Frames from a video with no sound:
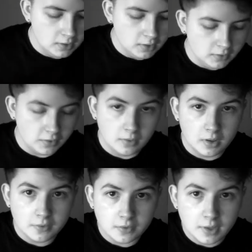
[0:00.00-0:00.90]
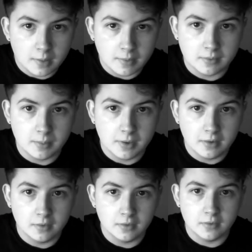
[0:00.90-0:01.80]
So after I came out to my
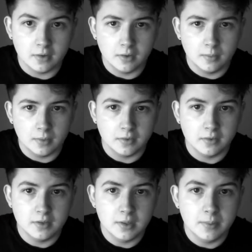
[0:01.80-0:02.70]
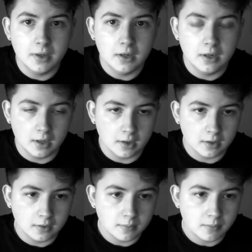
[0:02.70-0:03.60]
parents, I went to the GP,
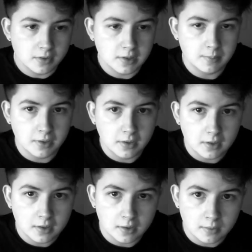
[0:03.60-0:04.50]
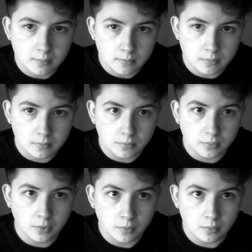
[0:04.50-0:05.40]
and my GP,
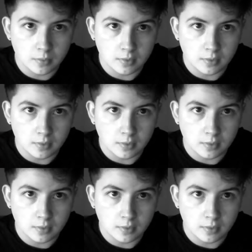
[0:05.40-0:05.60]
who,